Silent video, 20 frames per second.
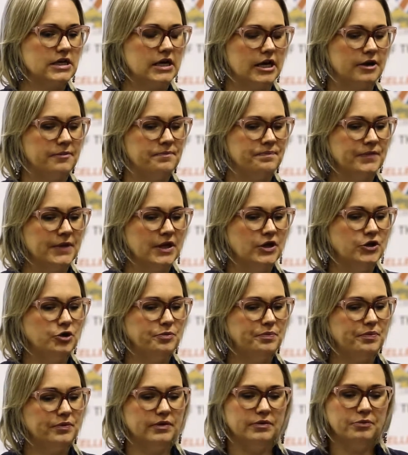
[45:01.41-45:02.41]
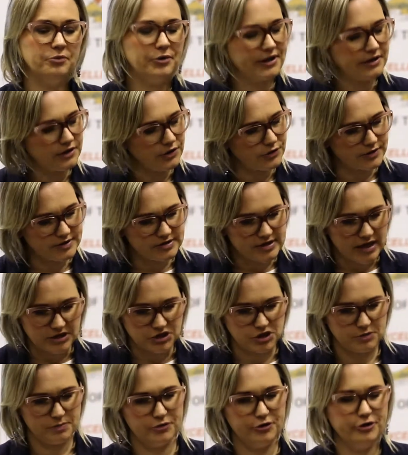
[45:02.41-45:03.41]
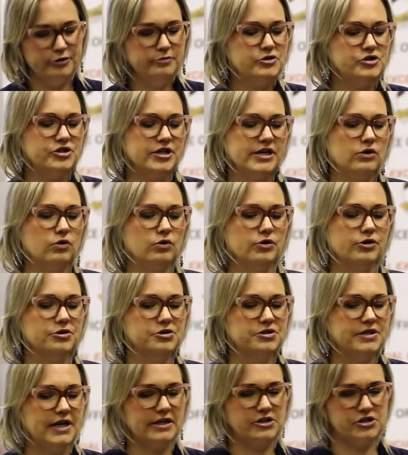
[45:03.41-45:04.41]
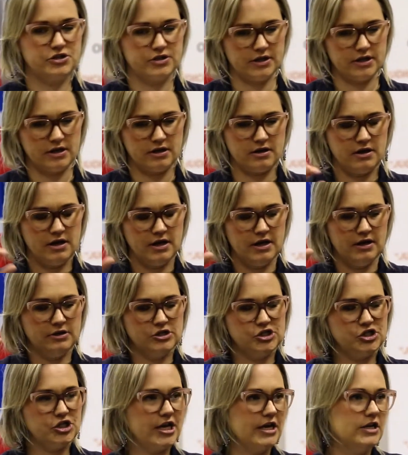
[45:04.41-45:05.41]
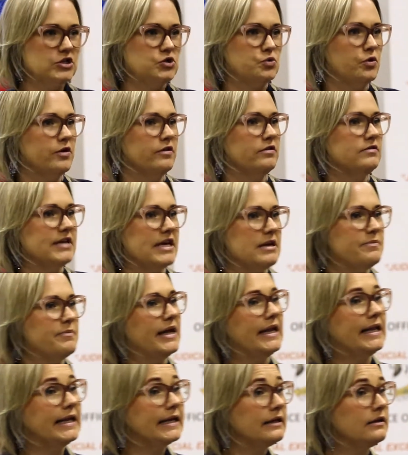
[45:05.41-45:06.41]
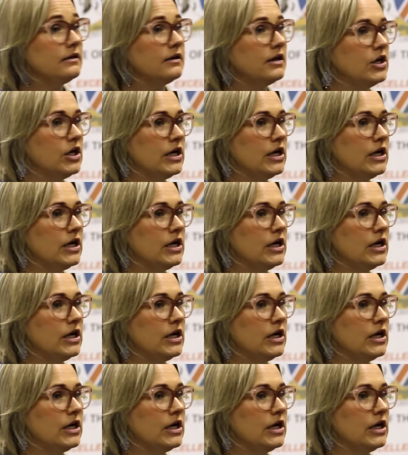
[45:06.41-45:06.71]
whether you attach a broomstick or you attach shares worth 10 million,